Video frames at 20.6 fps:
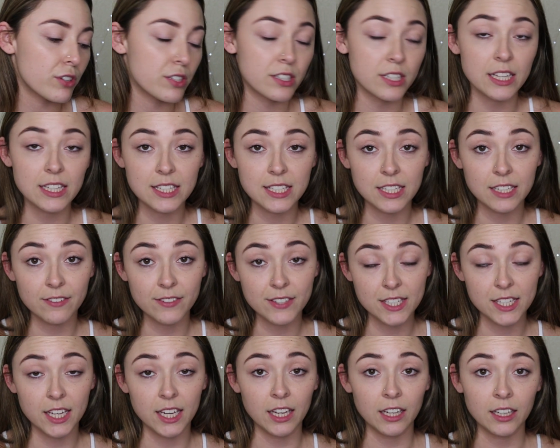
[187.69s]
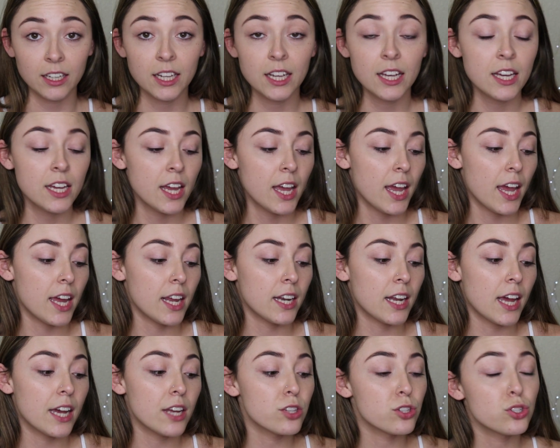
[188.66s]
for sensitive skin.
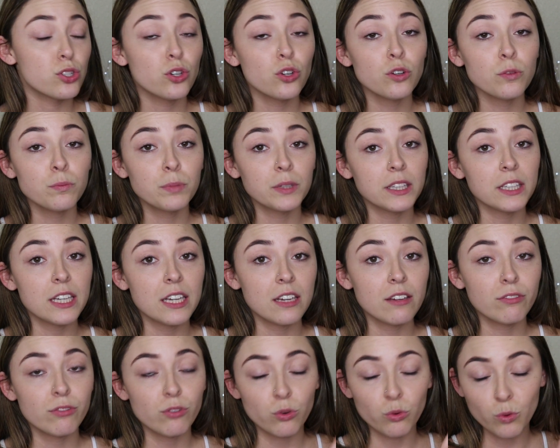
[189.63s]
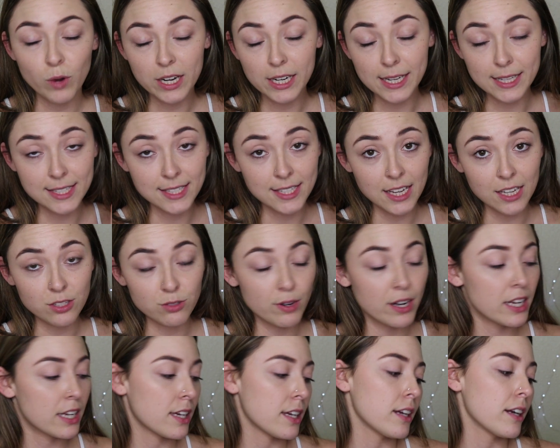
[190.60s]
And I do believe what it says
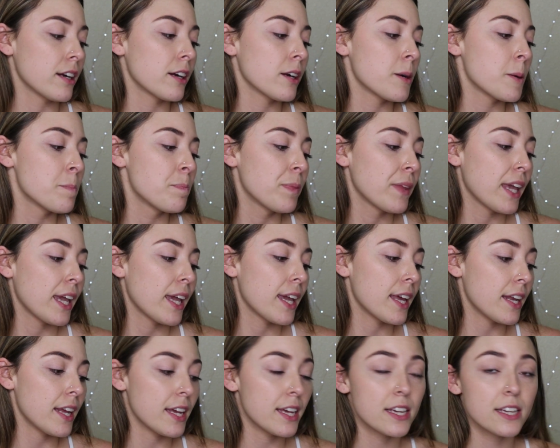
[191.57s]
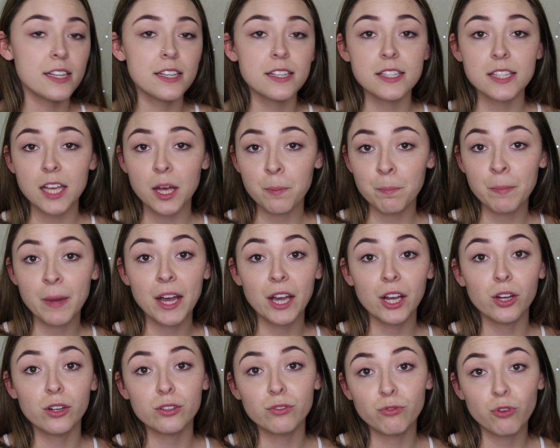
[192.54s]
right here. It is a
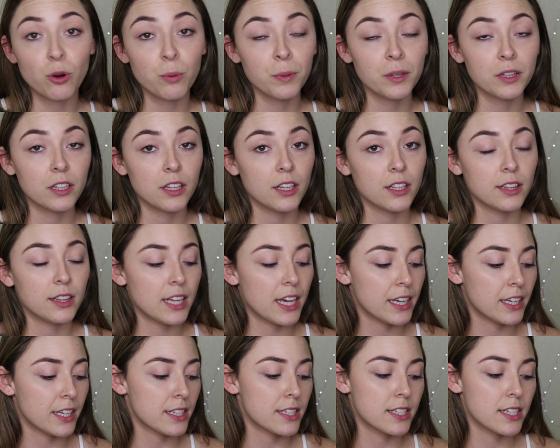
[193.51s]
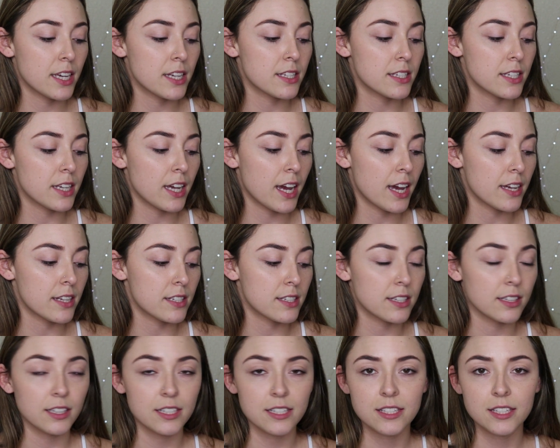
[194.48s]
mild formula. Like it says, it
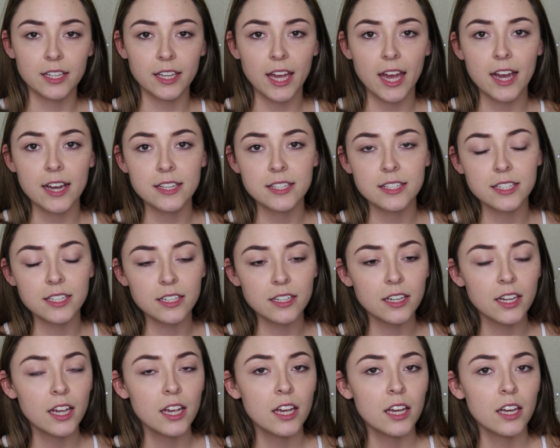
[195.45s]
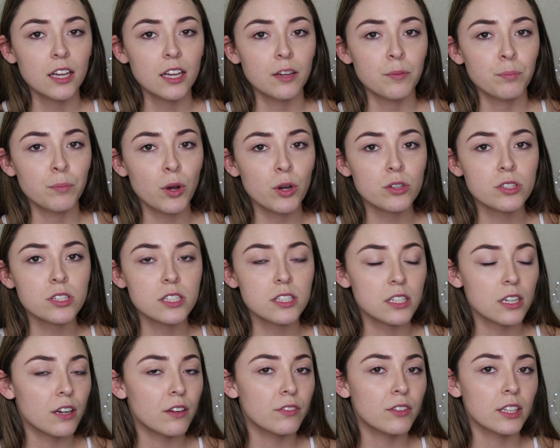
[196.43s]
has salicylic acid.
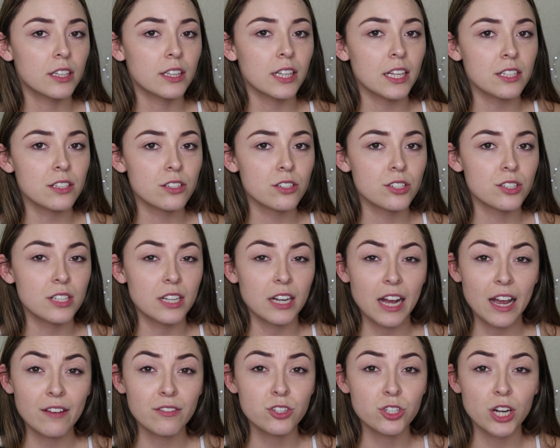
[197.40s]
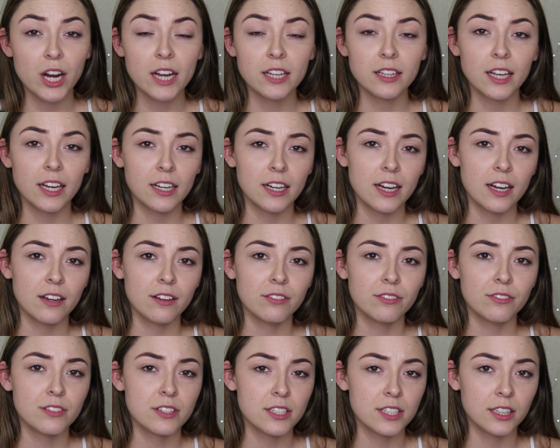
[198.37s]
Most of the cleansers that I've tried that
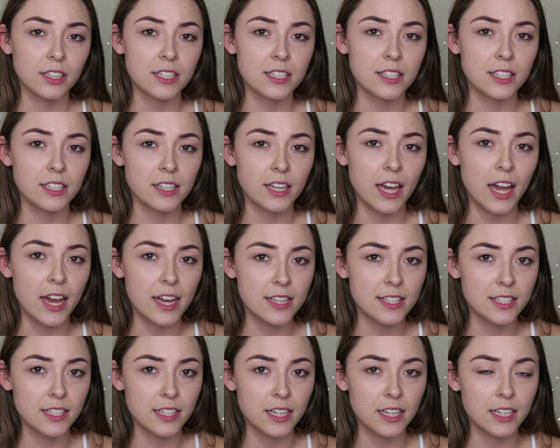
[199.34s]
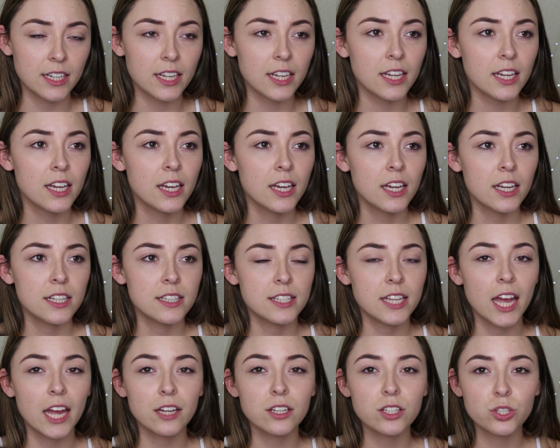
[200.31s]
have salicylic acid in it
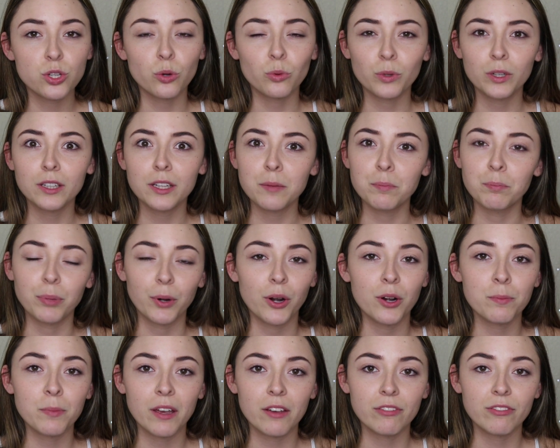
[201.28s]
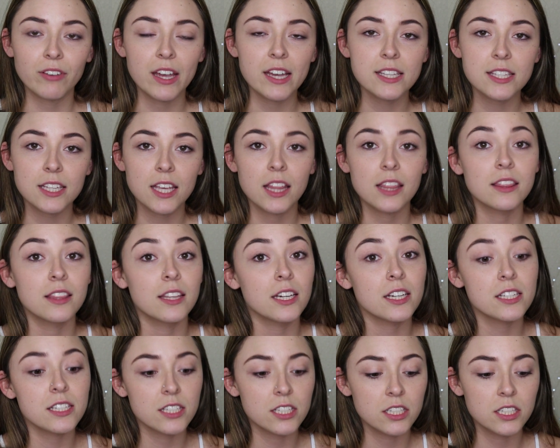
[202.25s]
tend to really burn my face, and
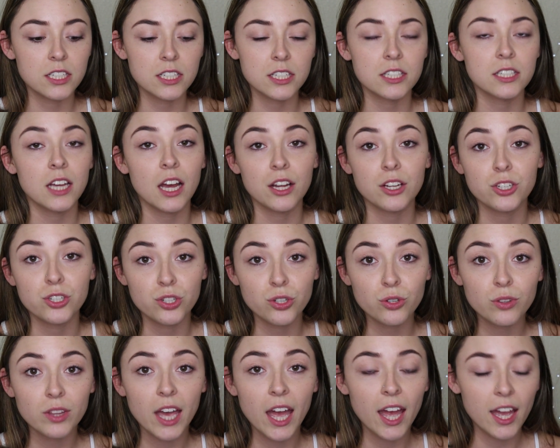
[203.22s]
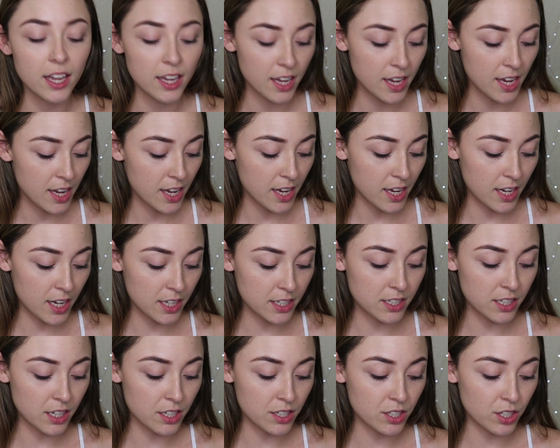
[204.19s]
this does not do that.
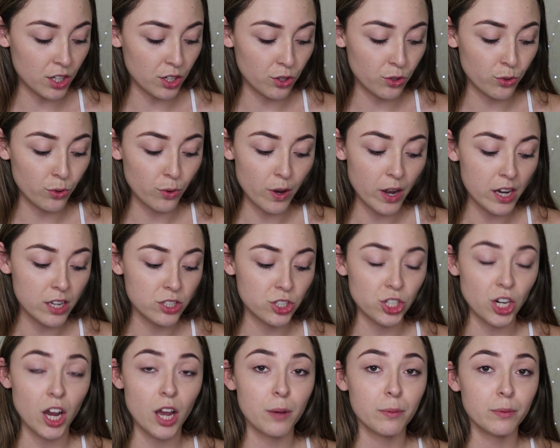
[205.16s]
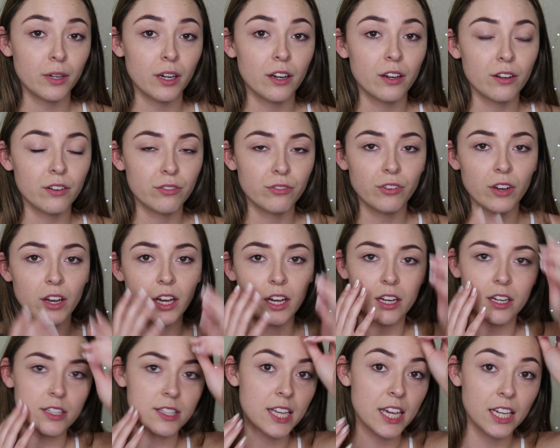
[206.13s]
It does a great job
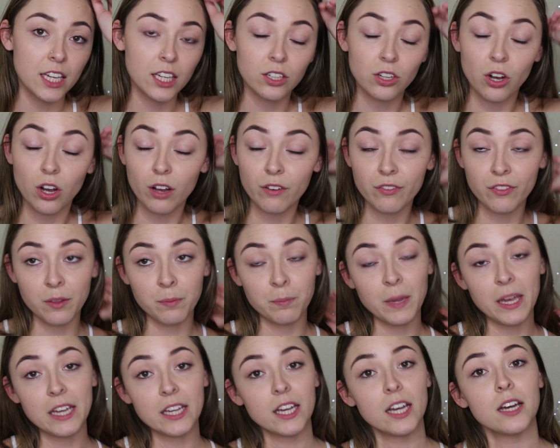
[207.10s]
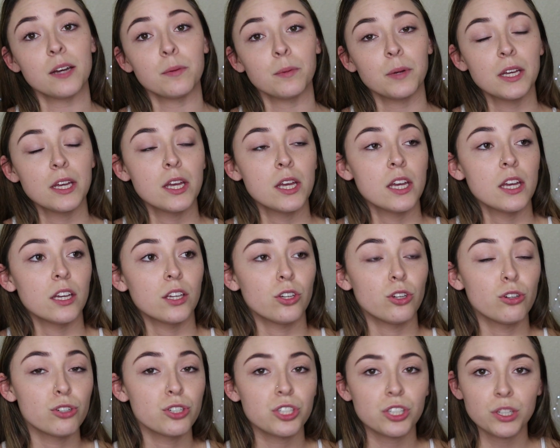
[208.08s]
of taking off the makeup,
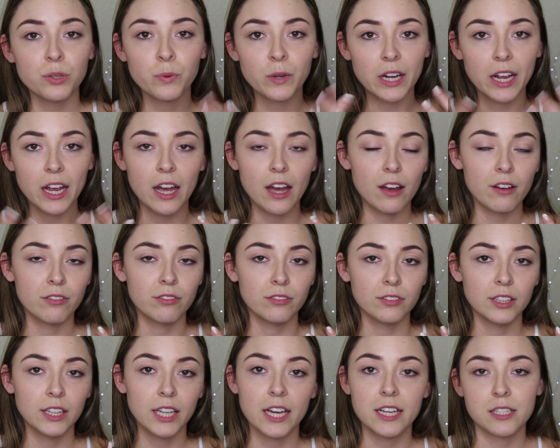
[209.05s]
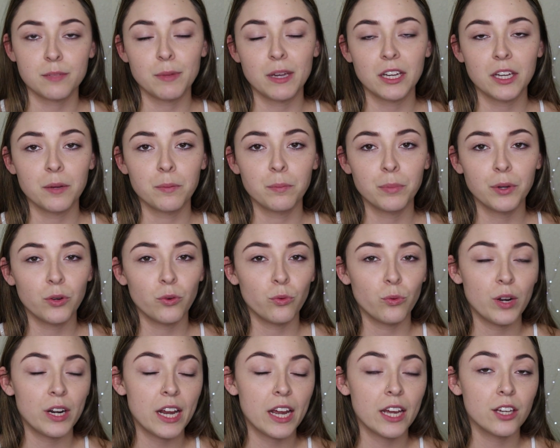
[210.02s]
usually when I have less makeup.
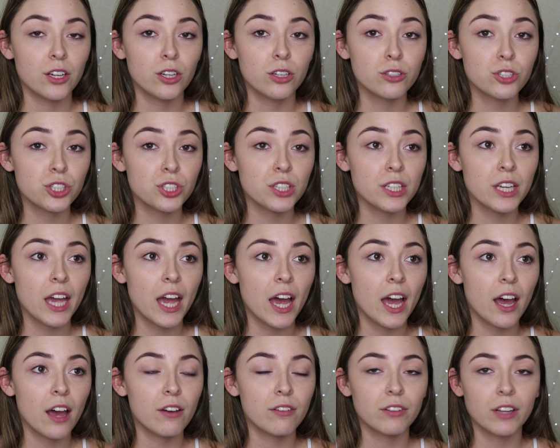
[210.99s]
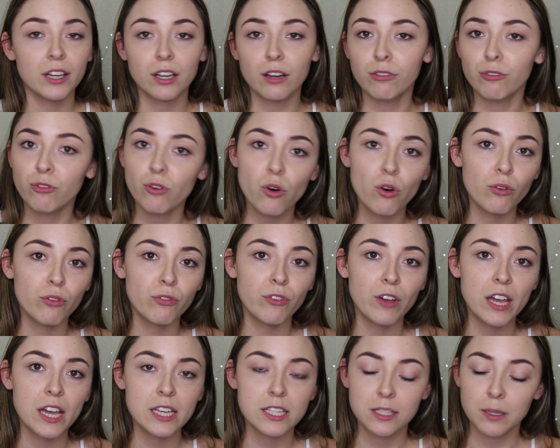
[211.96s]
But when I usually have like a full
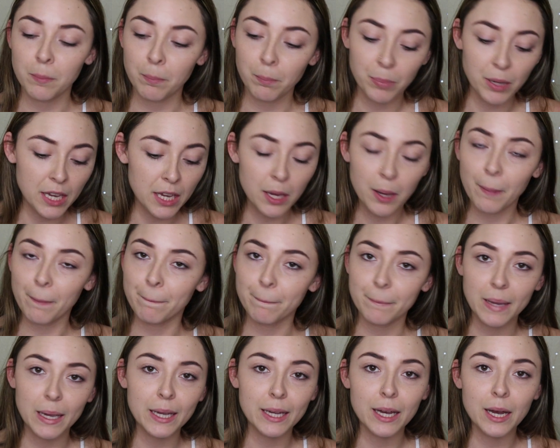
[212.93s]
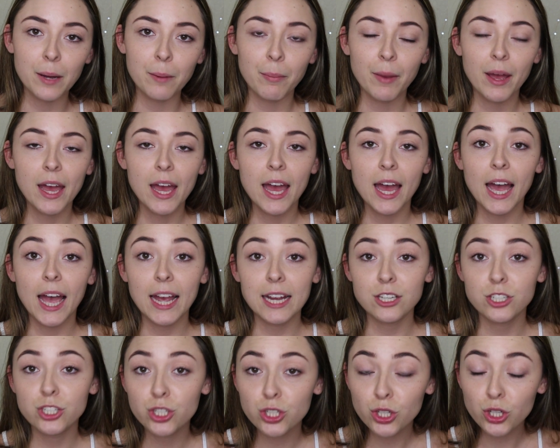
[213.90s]
face beat makeup,
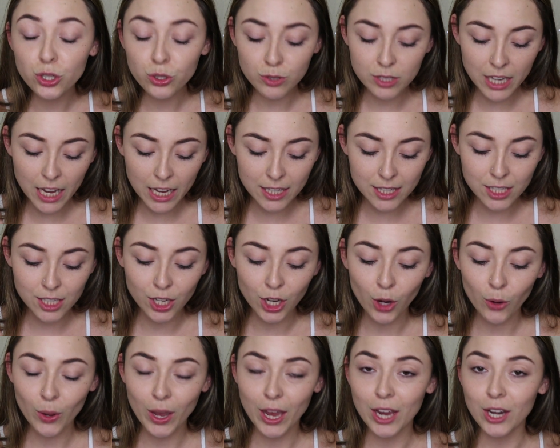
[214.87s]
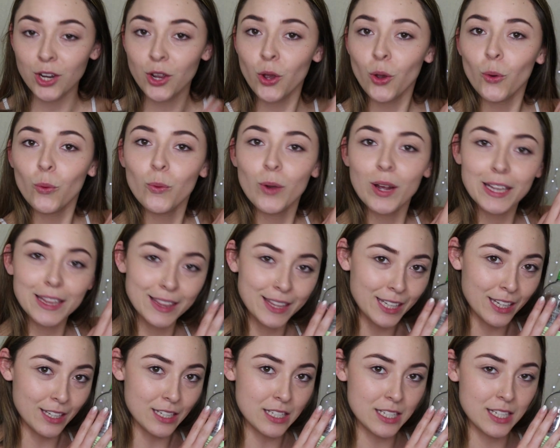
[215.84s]
I do tend to go in with
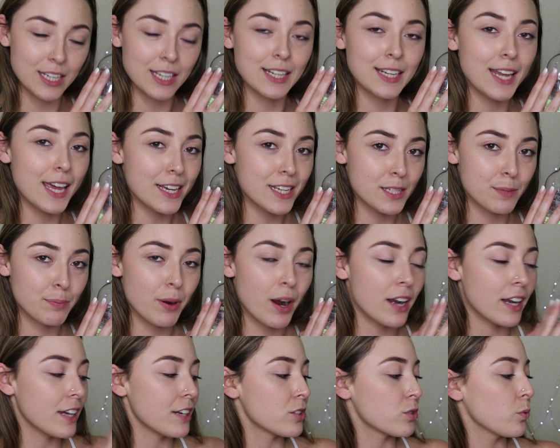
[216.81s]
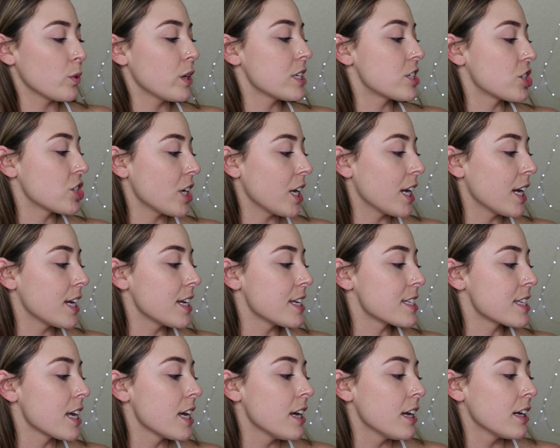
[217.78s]
this next product, which
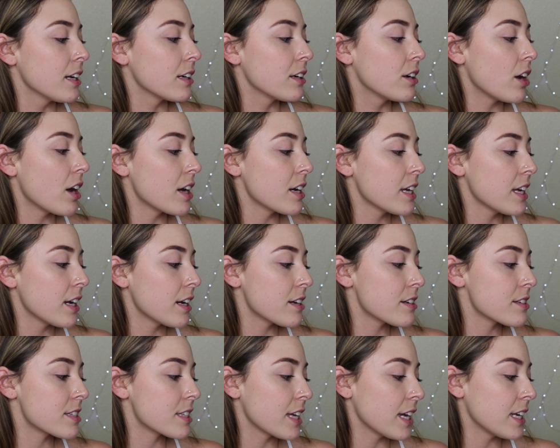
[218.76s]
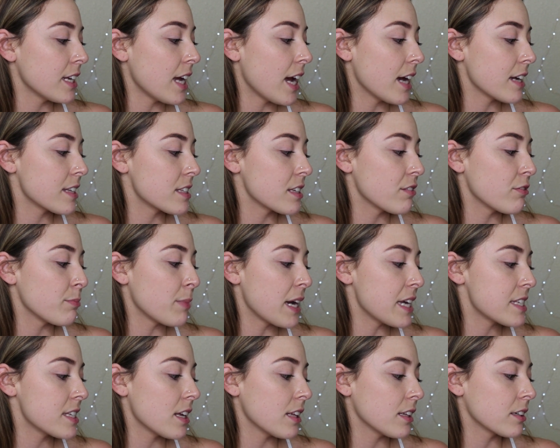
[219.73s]
is Garnier Skin Active
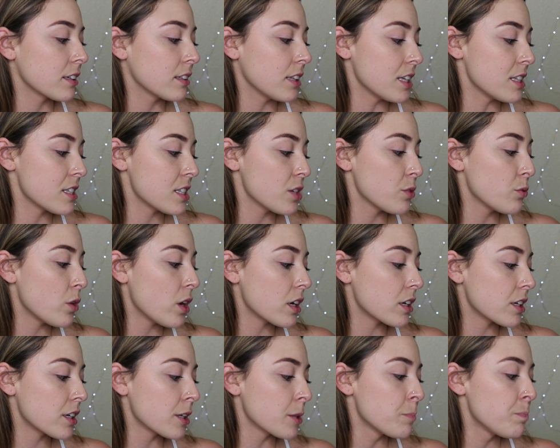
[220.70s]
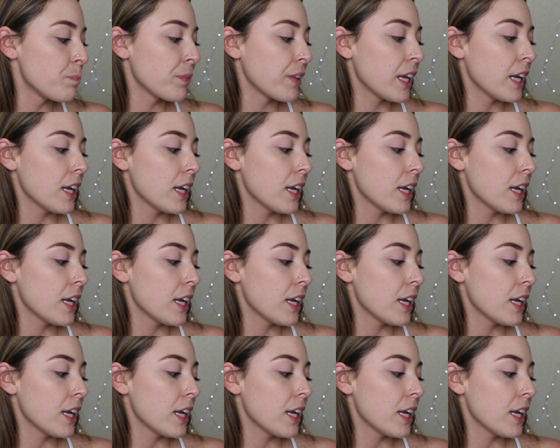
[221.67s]
Micellar Cleansing Water.